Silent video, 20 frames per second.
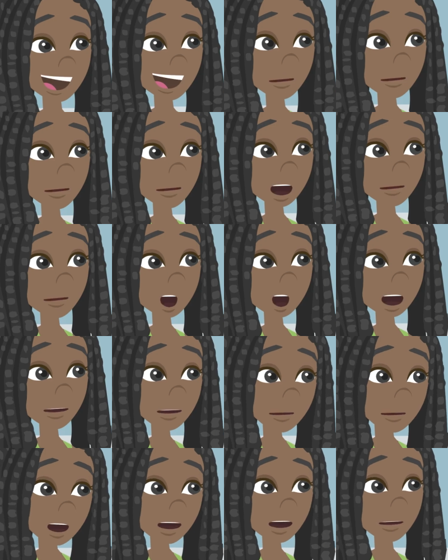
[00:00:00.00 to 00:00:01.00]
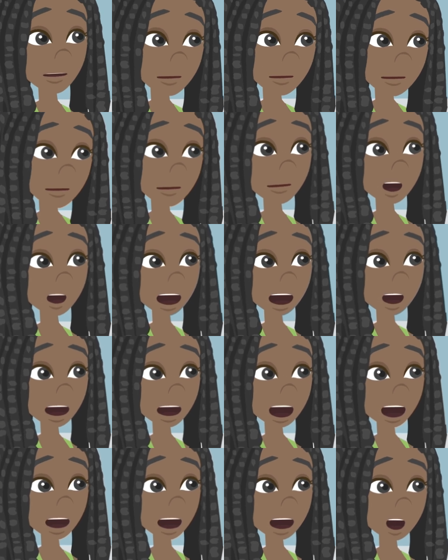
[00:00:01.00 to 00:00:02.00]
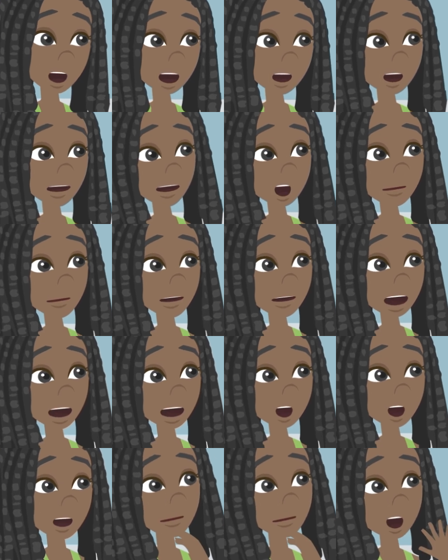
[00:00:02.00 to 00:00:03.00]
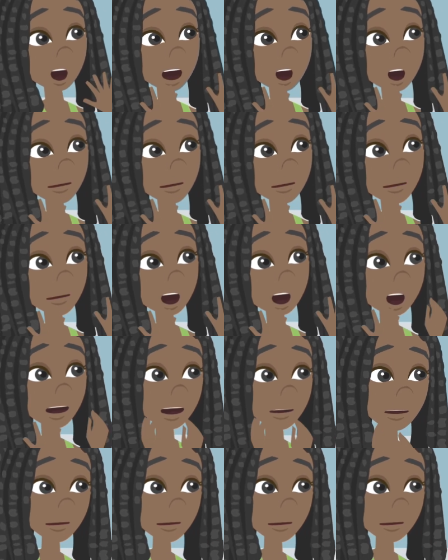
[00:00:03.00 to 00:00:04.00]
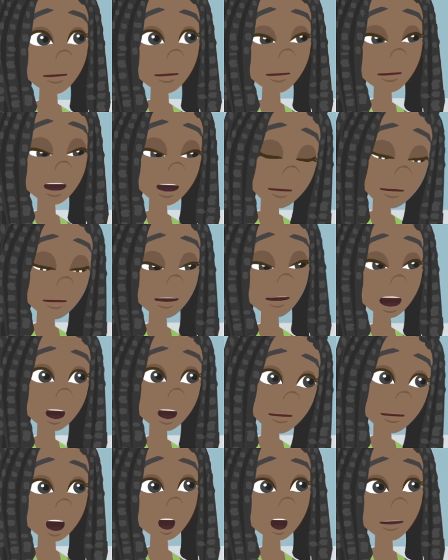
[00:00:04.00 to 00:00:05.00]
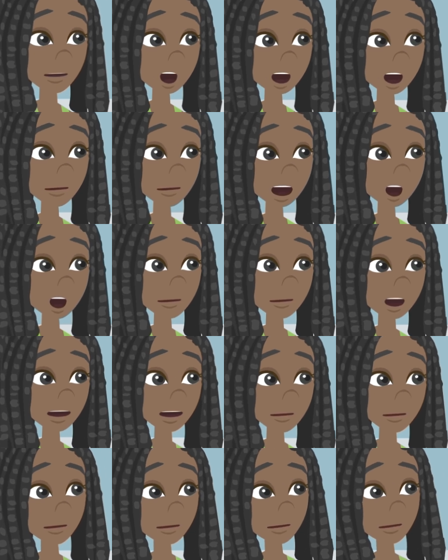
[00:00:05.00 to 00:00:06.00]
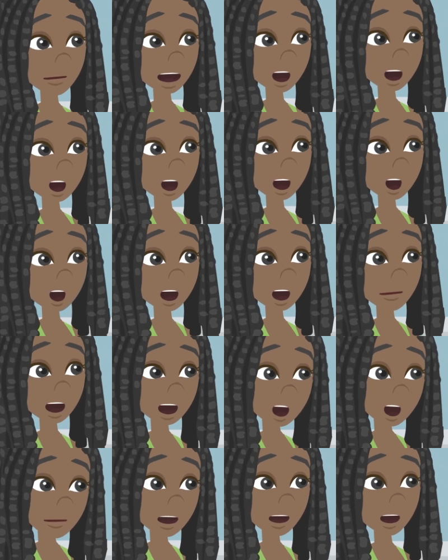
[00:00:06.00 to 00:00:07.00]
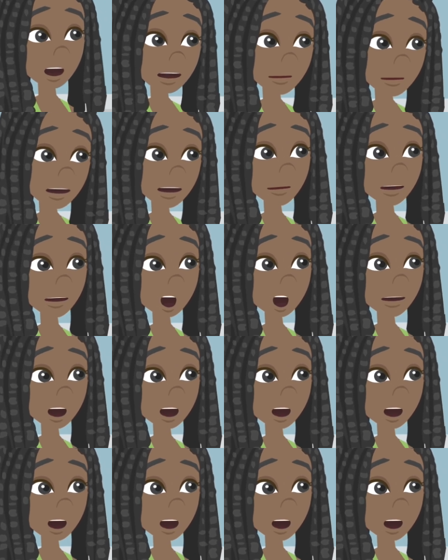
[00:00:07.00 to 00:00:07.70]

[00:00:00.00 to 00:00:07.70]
Precisely. And when the male and female gametes fuse, it's called fertilization, and the resulting cell is called